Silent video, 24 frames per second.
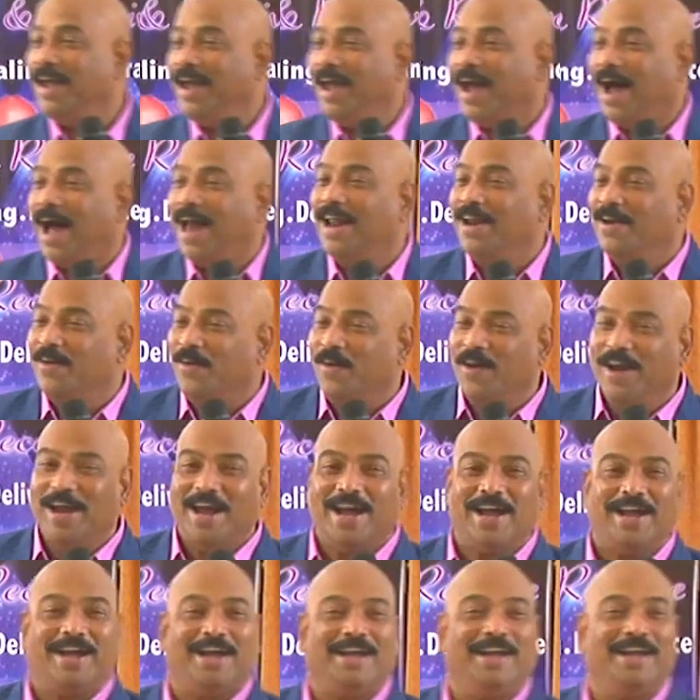
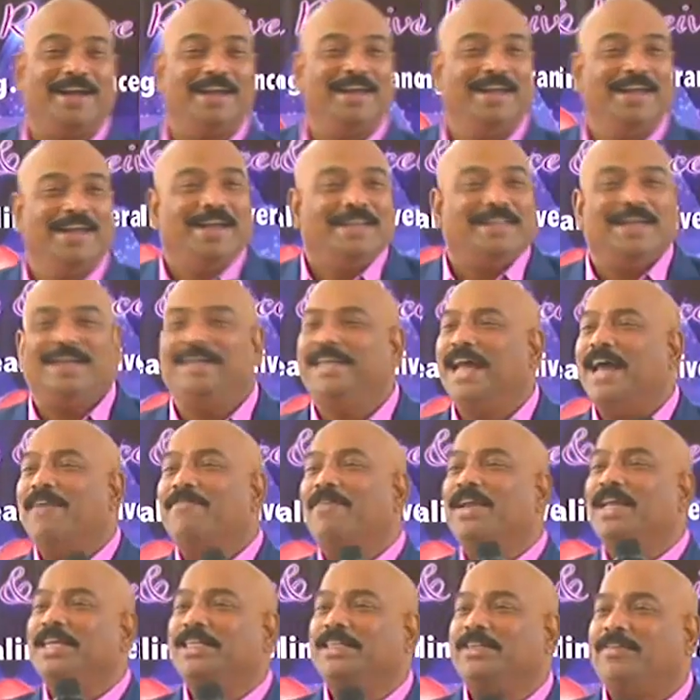Hallelujah. The
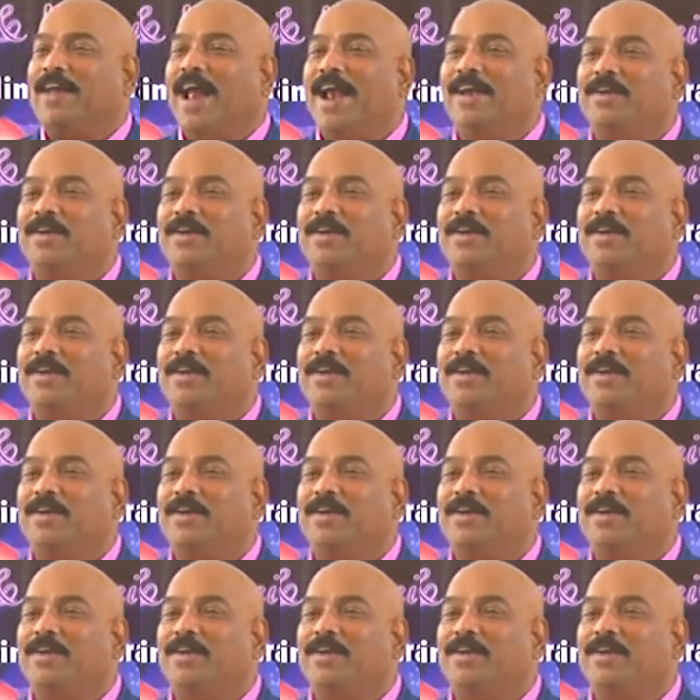devil is trying